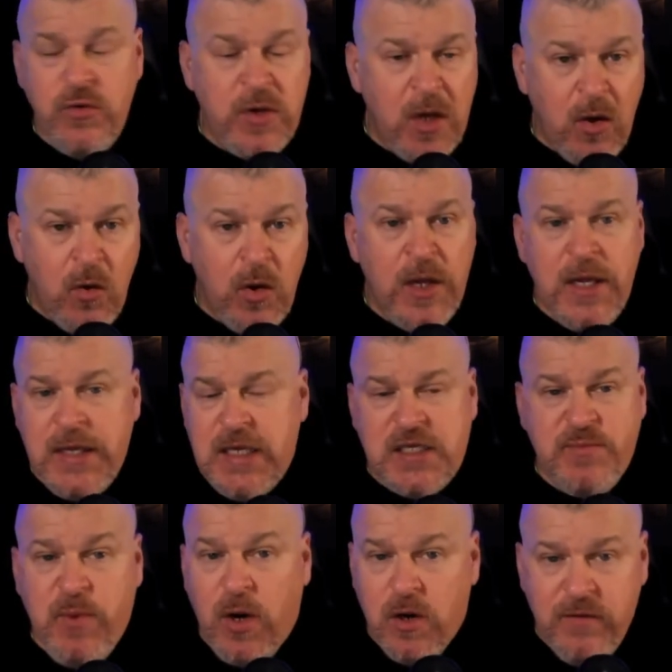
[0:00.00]
know that's
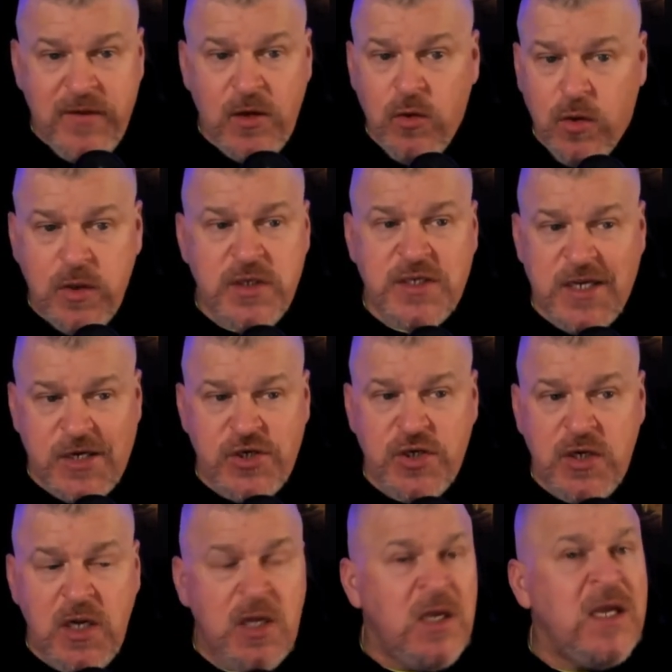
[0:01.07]
part of that organization.